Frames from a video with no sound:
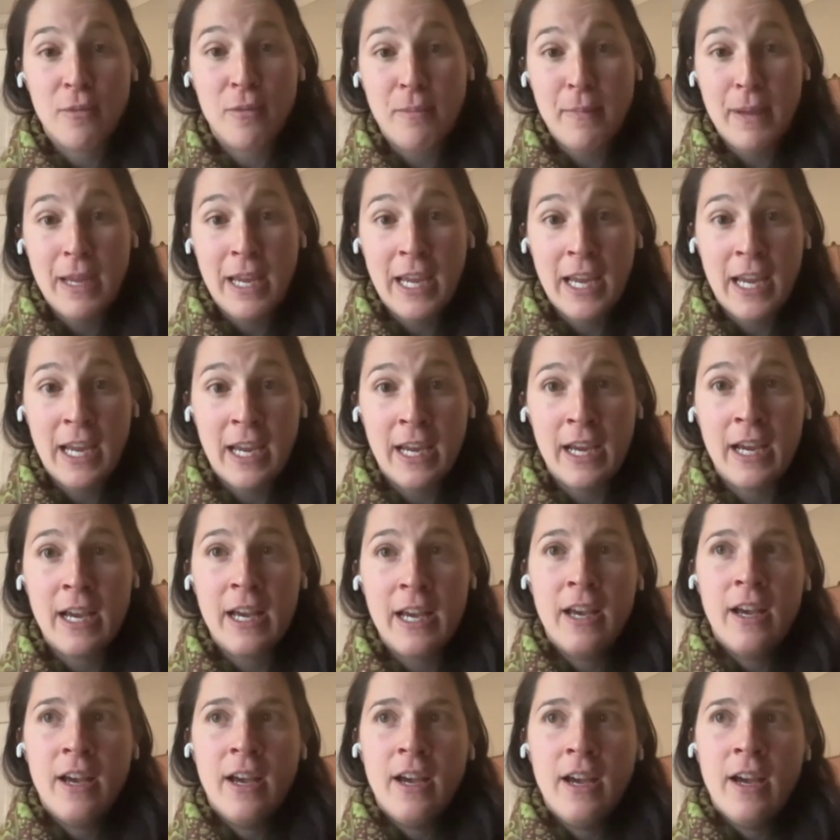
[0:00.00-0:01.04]
for me
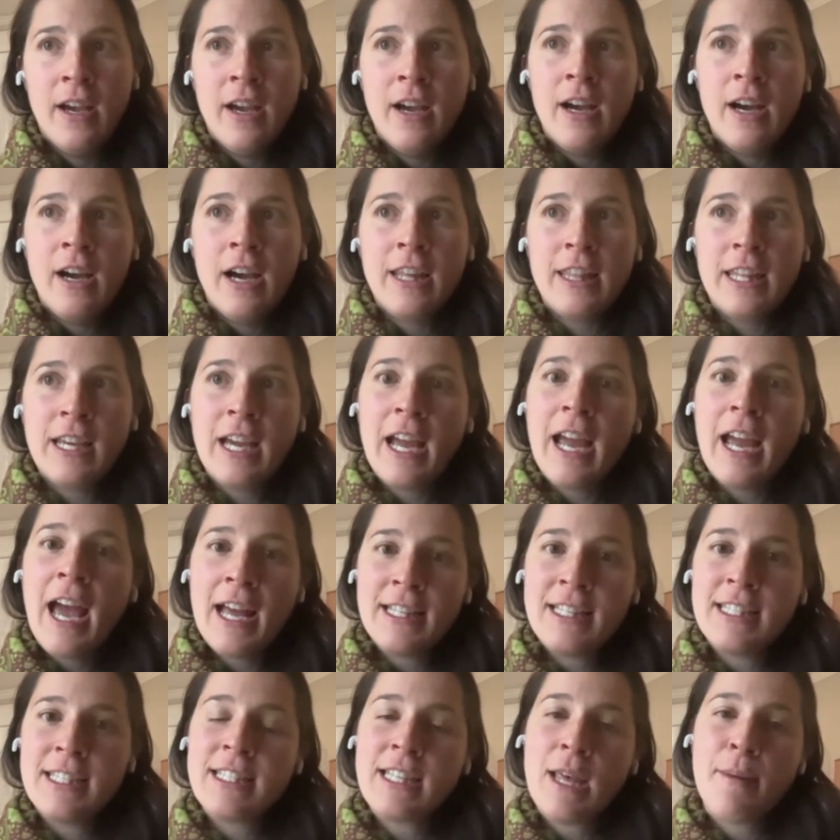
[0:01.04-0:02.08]
i think i
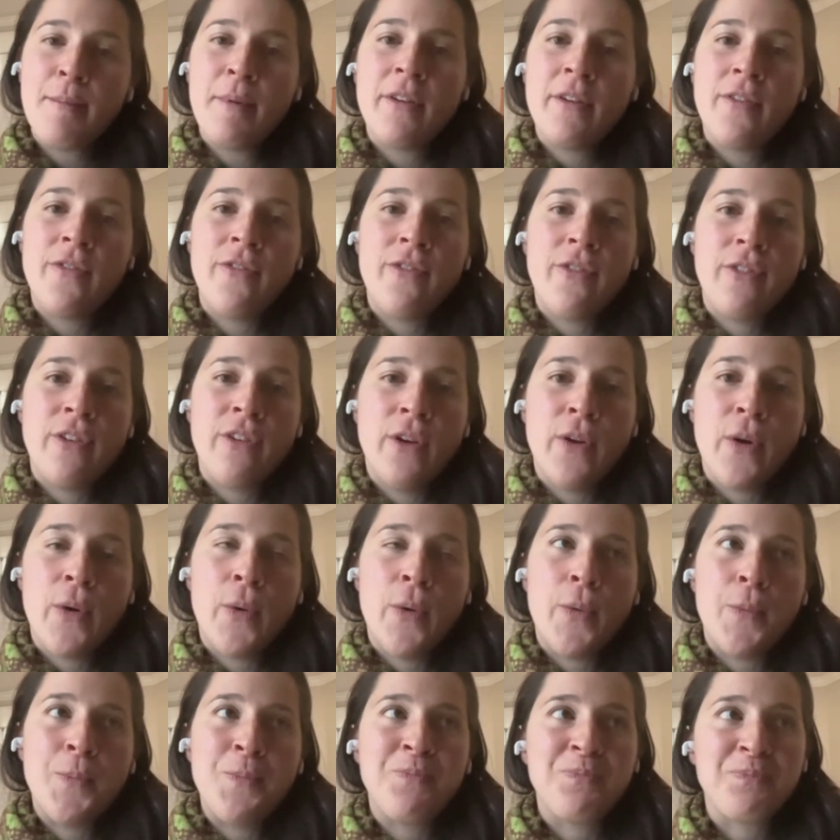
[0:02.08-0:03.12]
had some of you
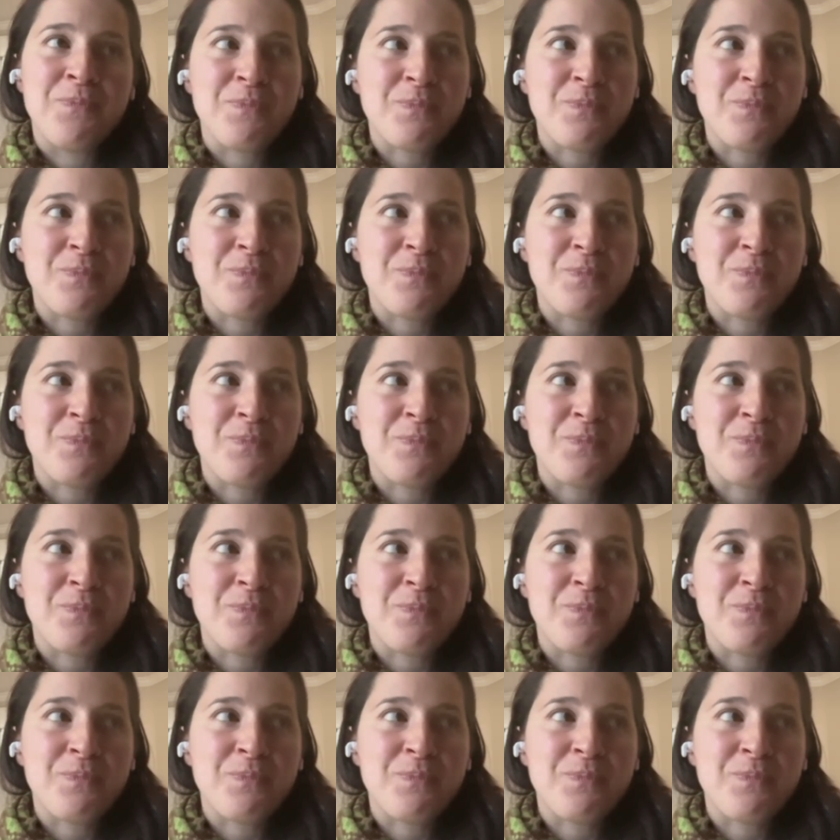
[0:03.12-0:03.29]
know